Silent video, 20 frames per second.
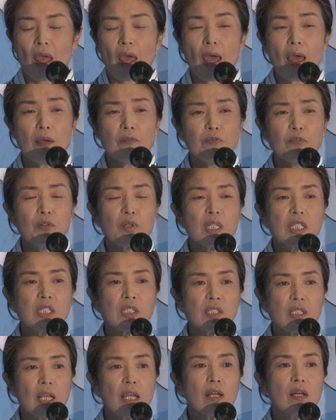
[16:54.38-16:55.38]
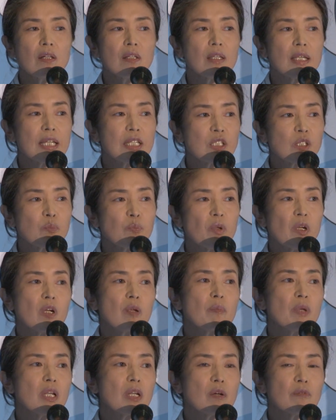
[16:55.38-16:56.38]
Every single
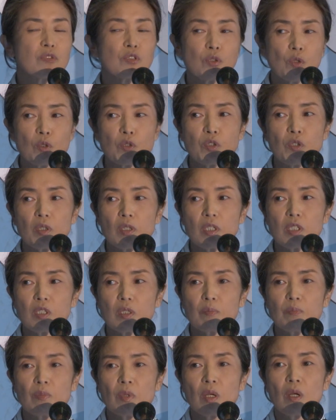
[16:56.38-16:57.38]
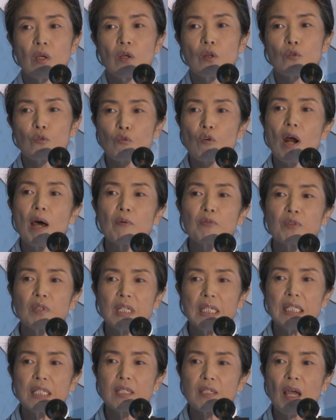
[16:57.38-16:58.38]
experiment of socialism throughout
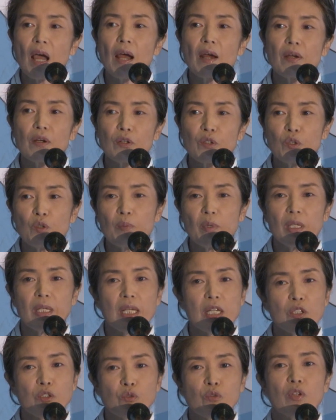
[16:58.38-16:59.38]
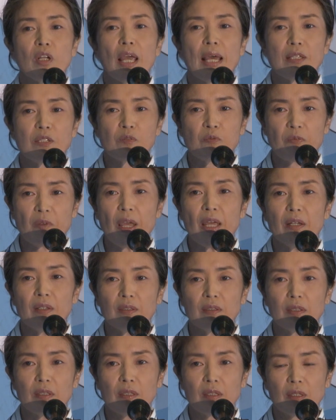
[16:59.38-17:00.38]
the entire human history has
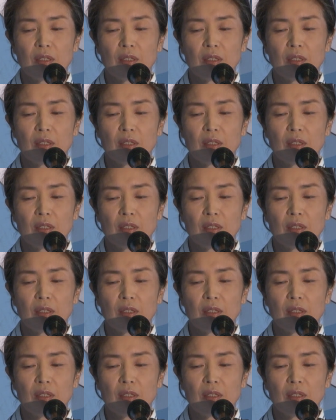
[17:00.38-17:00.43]
failed.